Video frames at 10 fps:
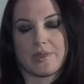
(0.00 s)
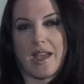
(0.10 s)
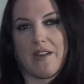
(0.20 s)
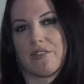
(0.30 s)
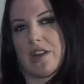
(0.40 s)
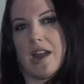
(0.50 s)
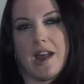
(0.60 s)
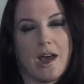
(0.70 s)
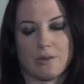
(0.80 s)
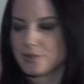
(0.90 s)
every kind
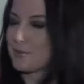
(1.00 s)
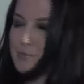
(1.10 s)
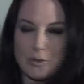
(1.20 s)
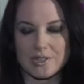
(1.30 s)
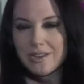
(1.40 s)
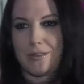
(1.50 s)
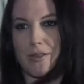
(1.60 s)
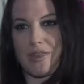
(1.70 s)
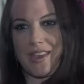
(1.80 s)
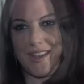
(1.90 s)
of house music you
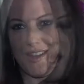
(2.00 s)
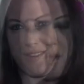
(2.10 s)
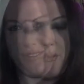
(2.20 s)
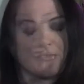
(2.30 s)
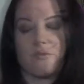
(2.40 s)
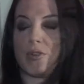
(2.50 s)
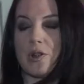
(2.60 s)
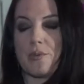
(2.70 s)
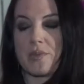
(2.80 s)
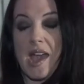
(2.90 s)
can think of. I'm
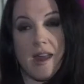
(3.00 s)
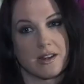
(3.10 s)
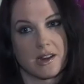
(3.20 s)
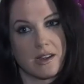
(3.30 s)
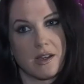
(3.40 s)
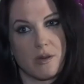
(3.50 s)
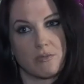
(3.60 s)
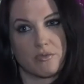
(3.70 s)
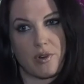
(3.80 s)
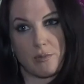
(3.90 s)
from Canada.
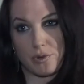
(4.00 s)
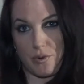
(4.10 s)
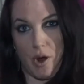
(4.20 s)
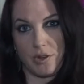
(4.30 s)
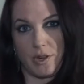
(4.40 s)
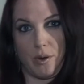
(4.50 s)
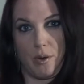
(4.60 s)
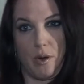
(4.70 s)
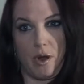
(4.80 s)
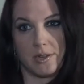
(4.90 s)
I'm from
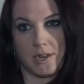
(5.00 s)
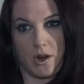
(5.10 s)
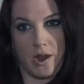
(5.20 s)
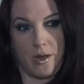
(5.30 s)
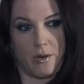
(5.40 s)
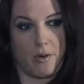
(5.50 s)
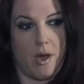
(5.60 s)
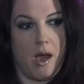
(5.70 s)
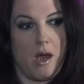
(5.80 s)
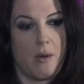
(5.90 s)
Toronto, Ontario,
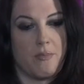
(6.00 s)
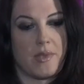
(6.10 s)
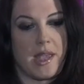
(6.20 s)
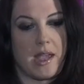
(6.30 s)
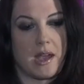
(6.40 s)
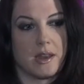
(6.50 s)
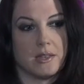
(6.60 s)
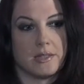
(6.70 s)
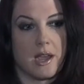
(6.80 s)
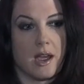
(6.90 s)

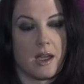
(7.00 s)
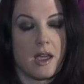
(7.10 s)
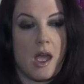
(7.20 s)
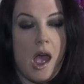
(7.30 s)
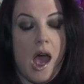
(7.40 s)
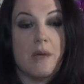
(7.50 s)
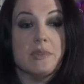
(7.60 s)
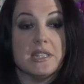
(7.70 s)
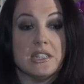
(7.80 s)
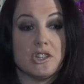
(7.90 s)
and I've
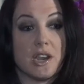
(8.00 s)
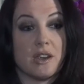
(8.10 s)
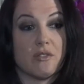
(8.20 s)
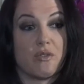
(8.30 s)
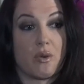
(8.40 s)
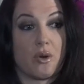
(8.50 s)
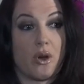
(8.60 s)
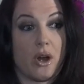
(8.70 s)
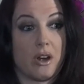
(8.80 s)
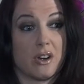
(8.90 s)
been DJing
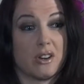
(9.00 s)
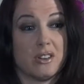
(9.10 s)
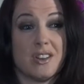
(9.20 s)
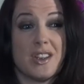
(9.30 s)
for